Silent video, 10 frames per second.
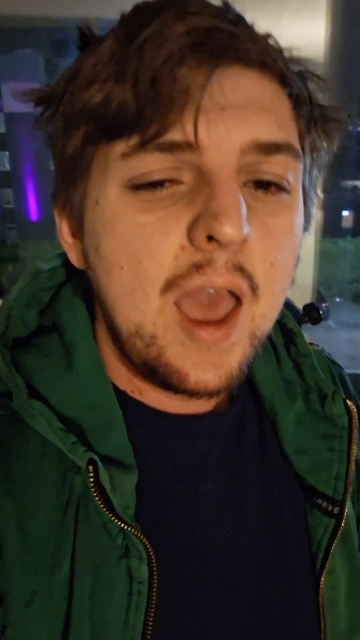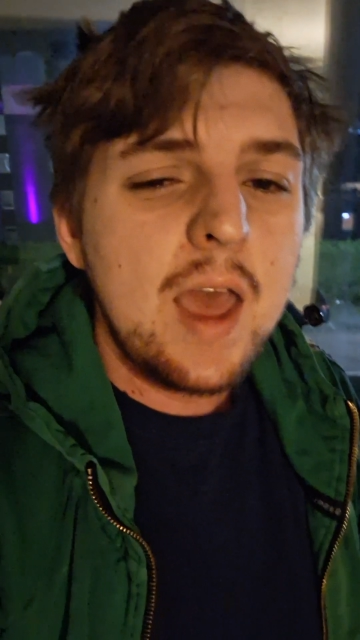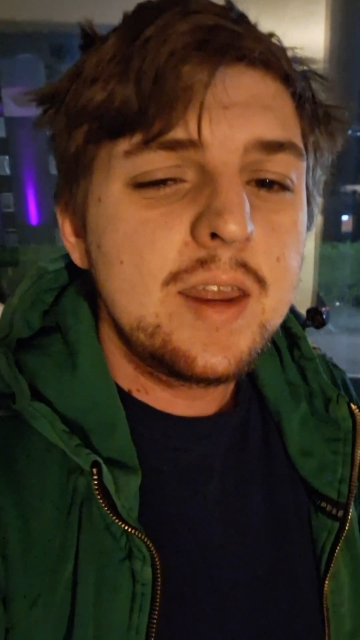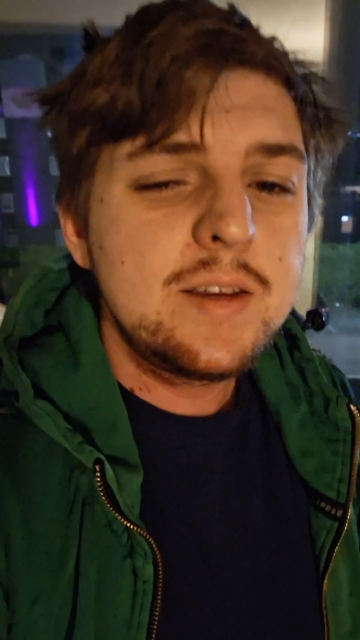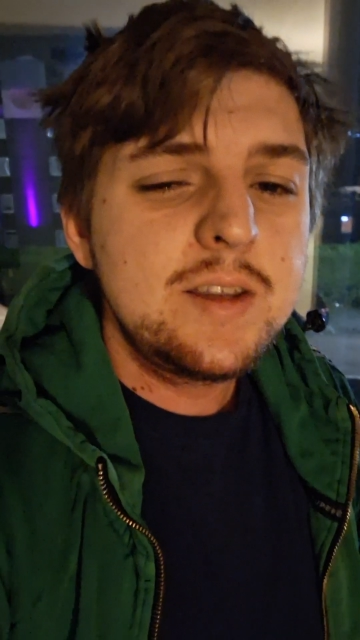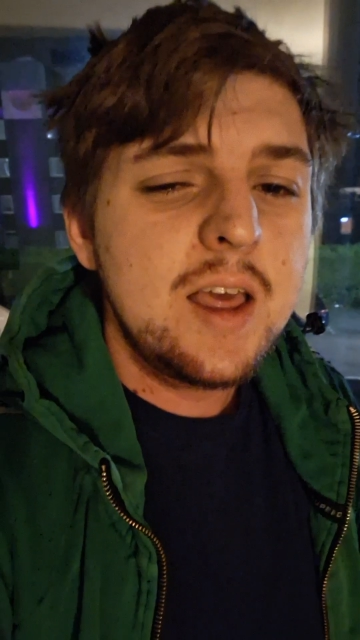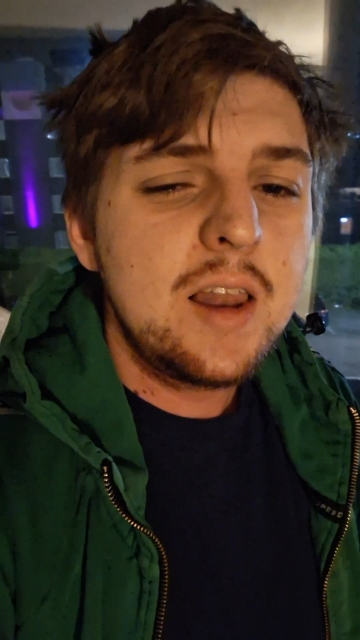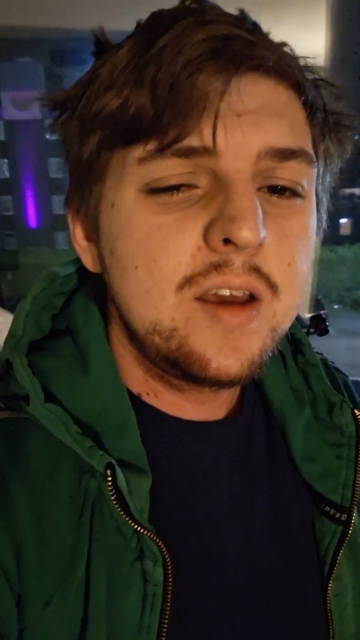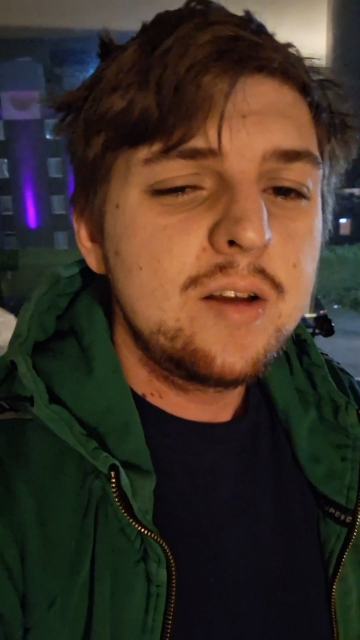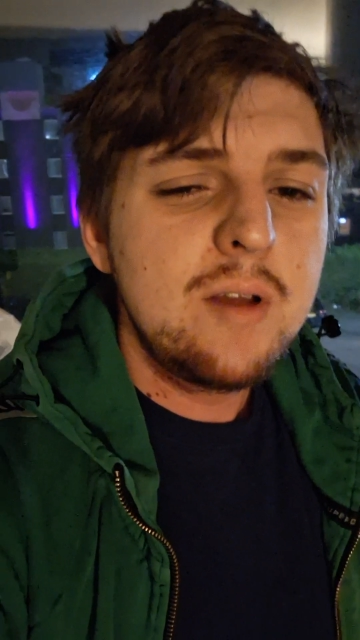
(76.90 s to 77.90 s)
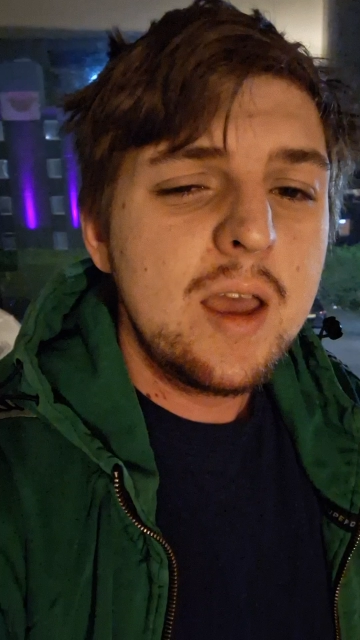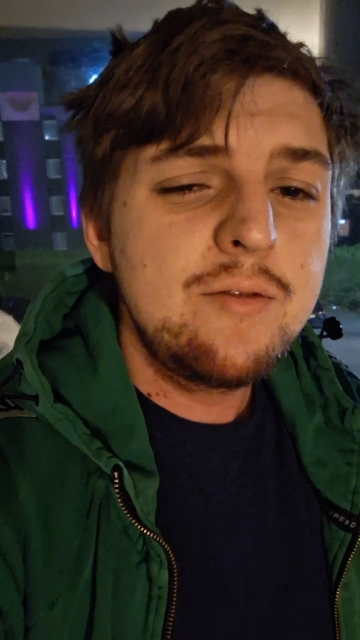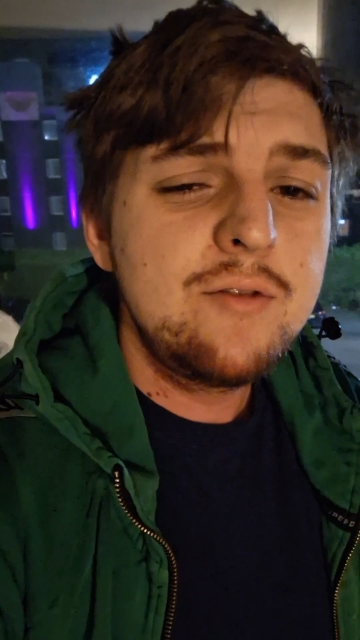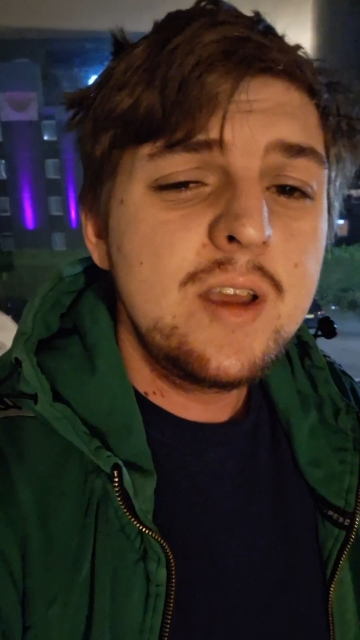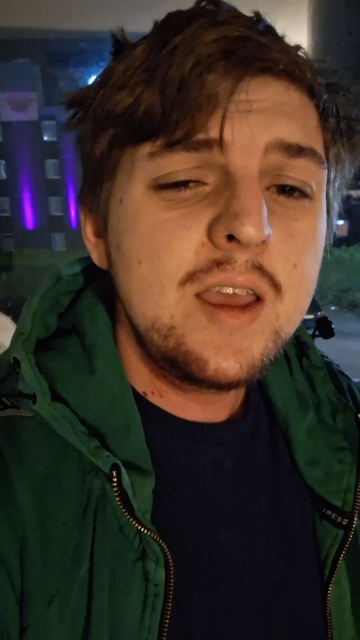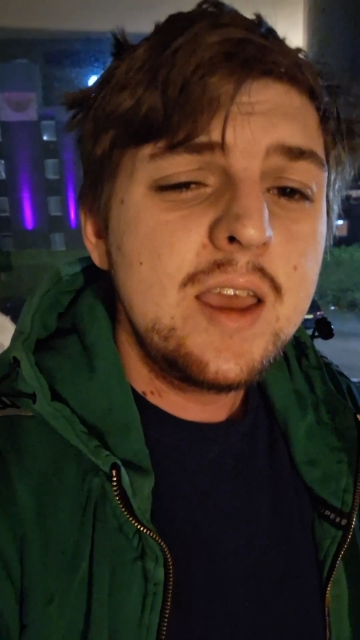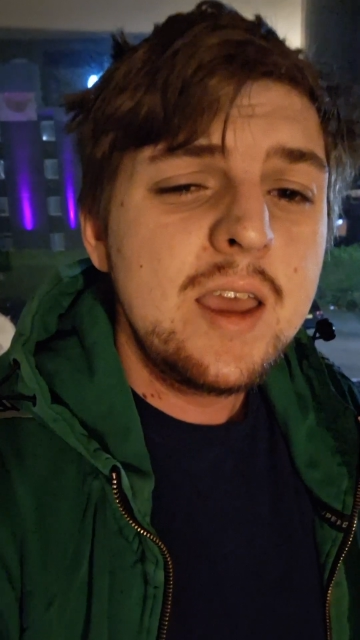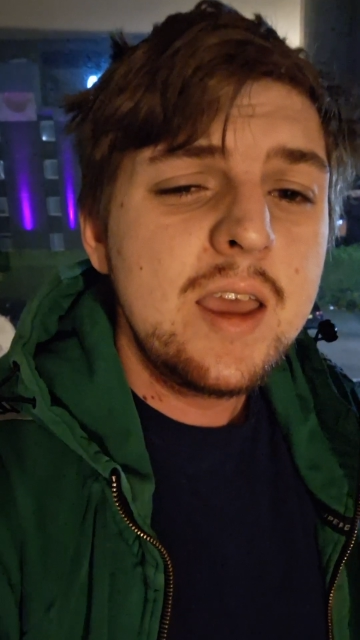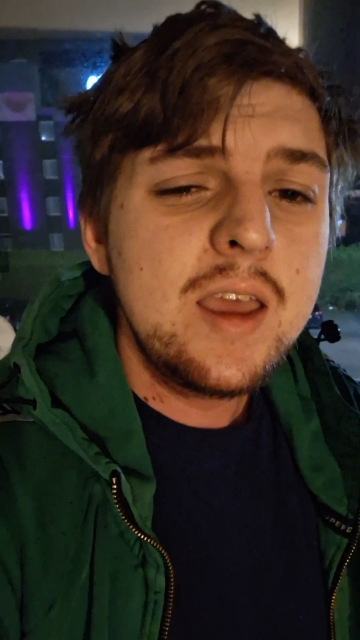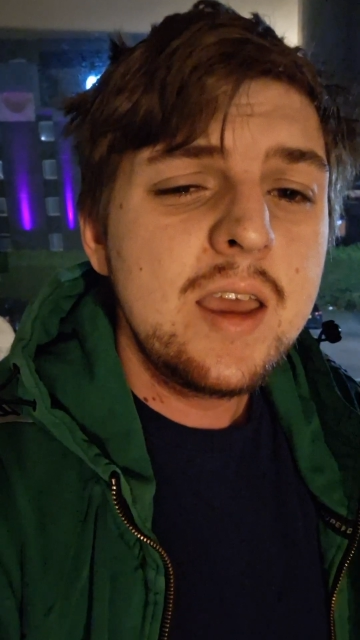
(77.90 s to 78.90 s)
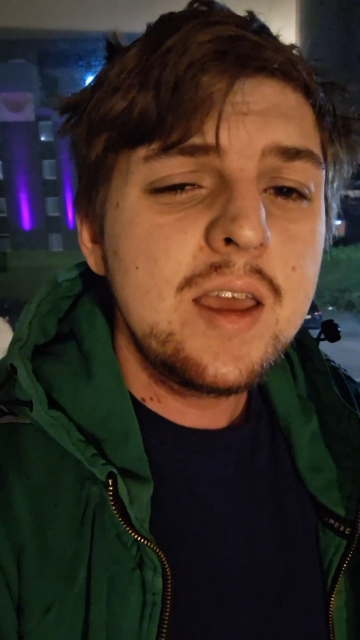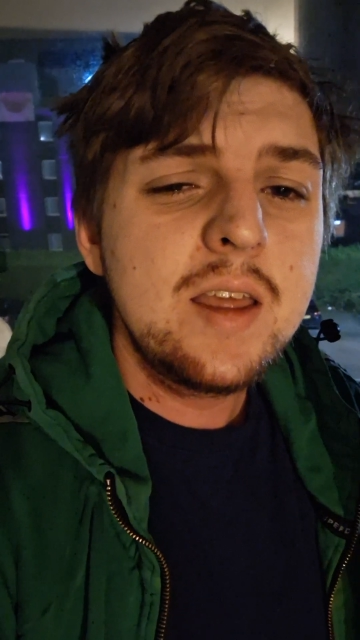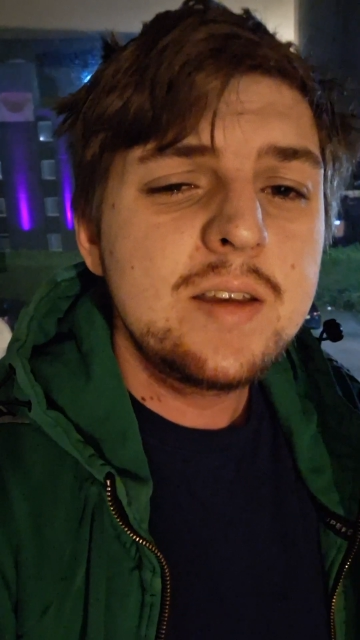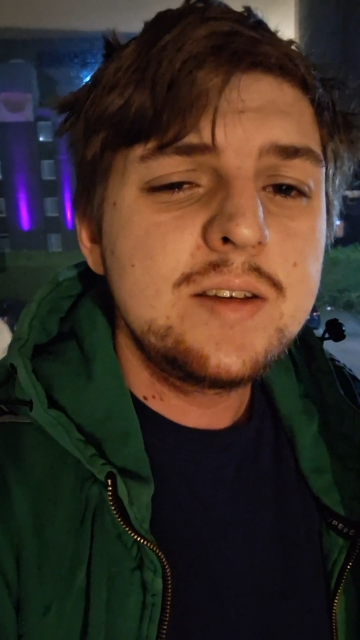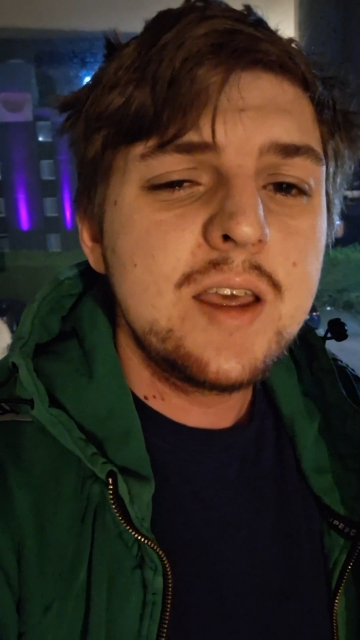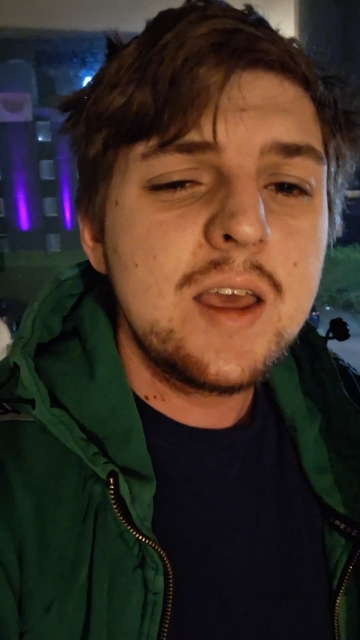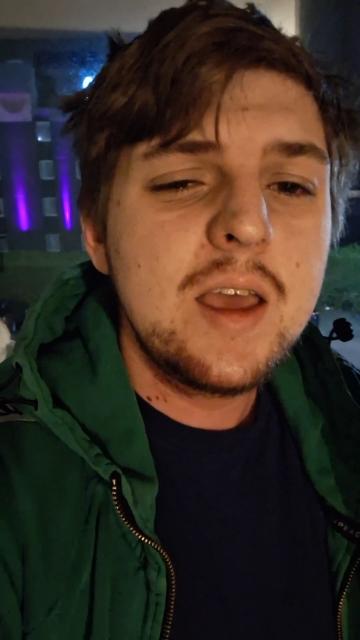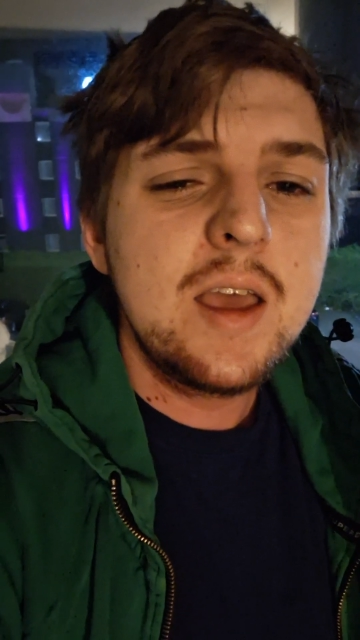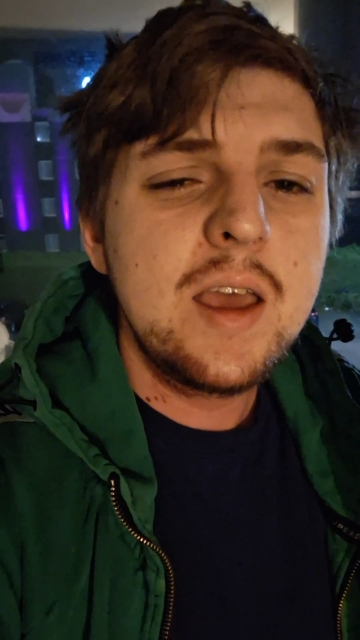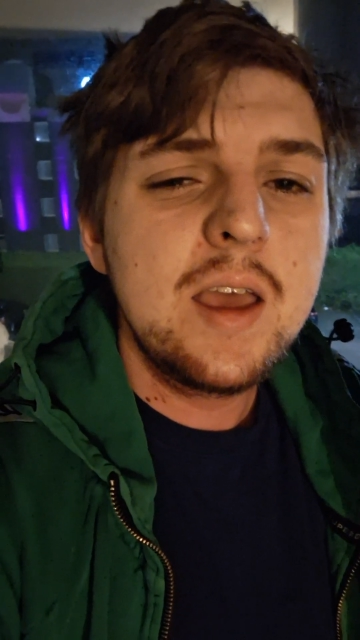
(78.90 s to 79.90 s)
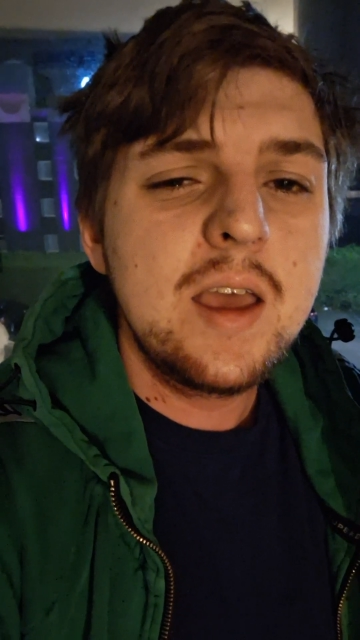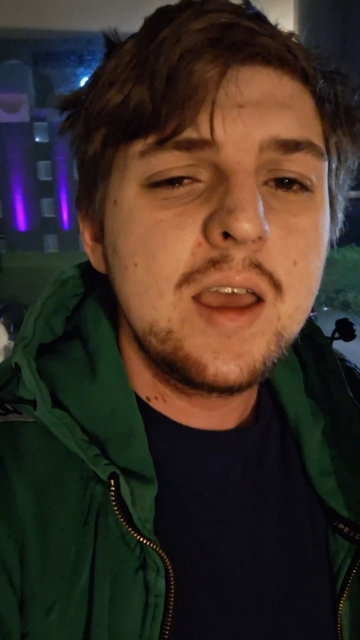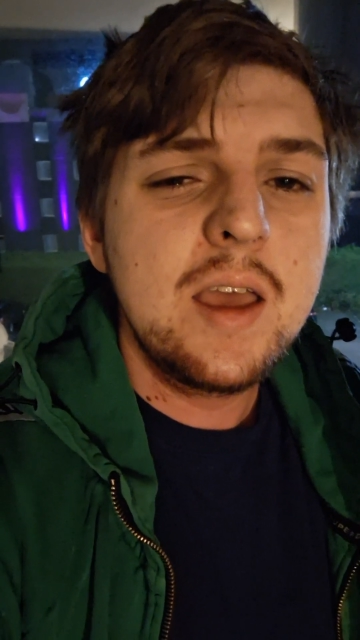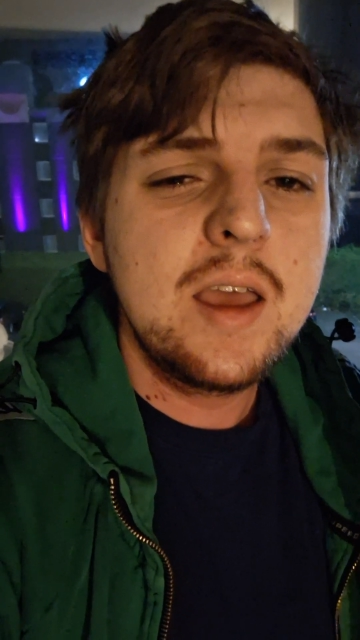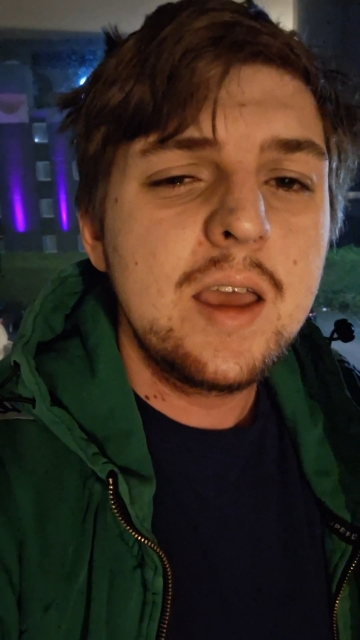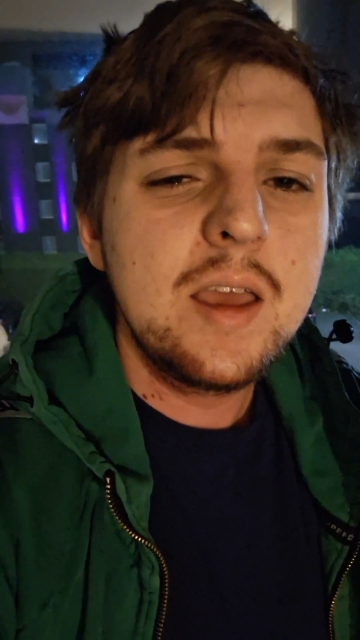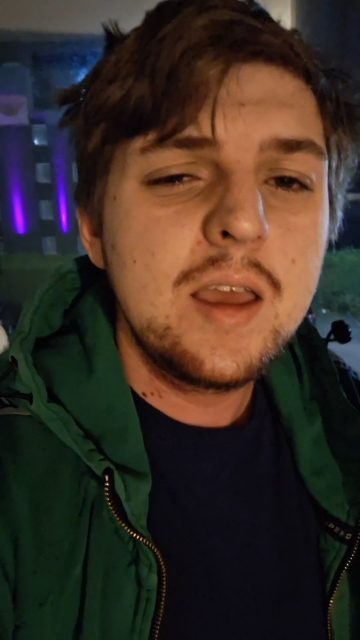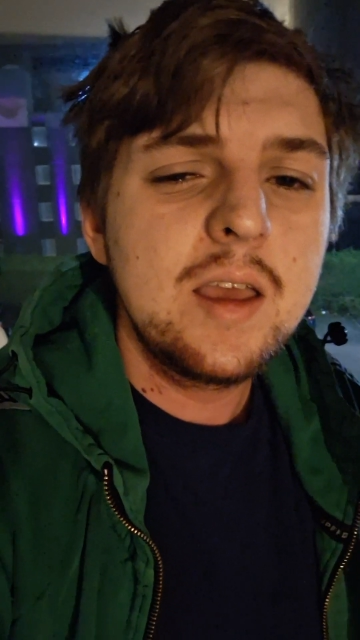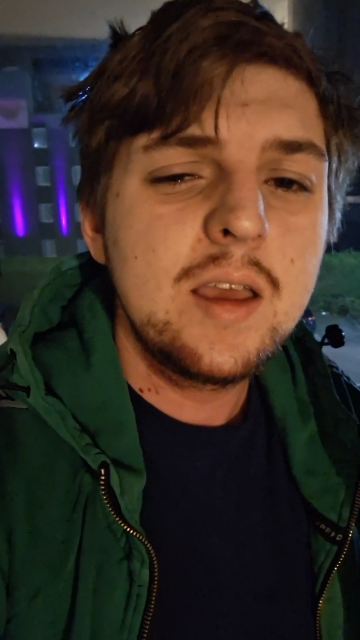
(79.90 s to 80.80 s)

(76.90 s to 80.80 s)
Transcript: and I tell her every day.